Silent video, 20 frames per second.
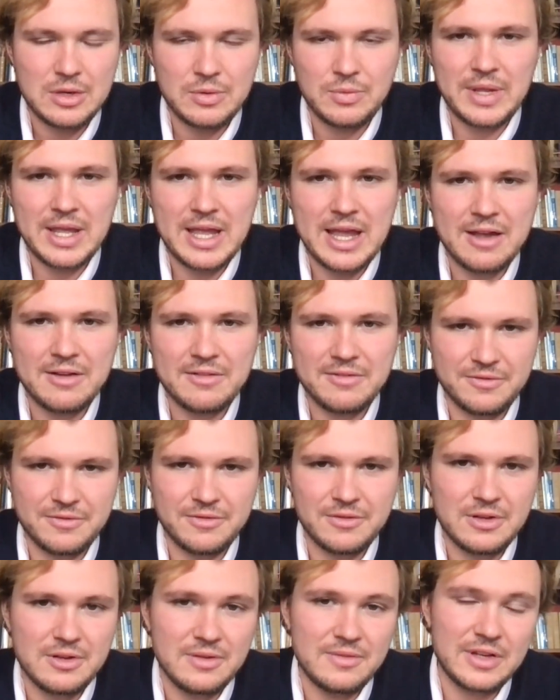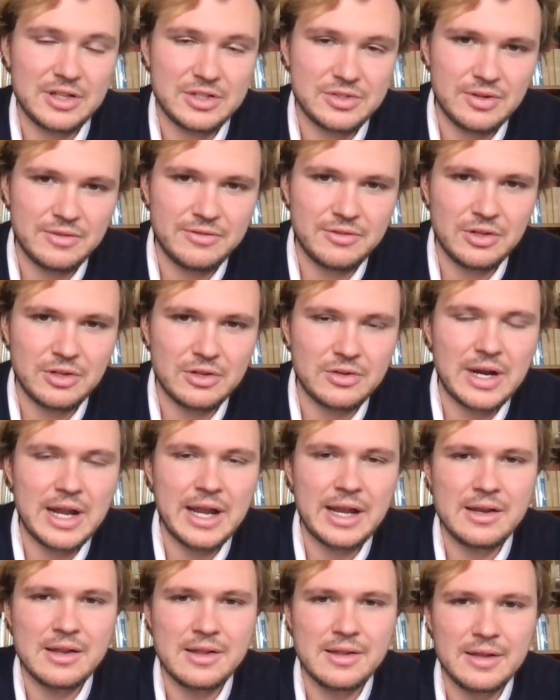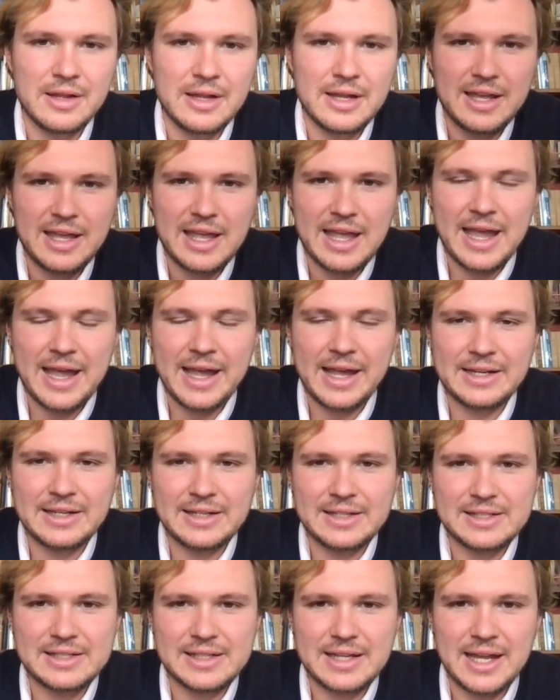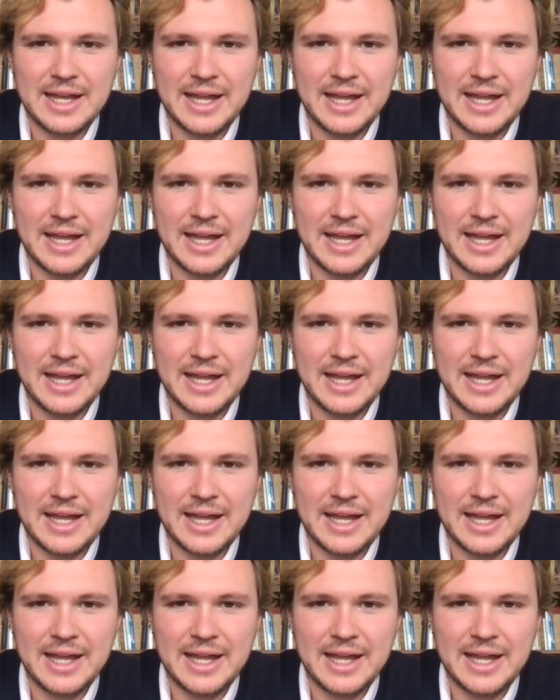a victory for Ukraine and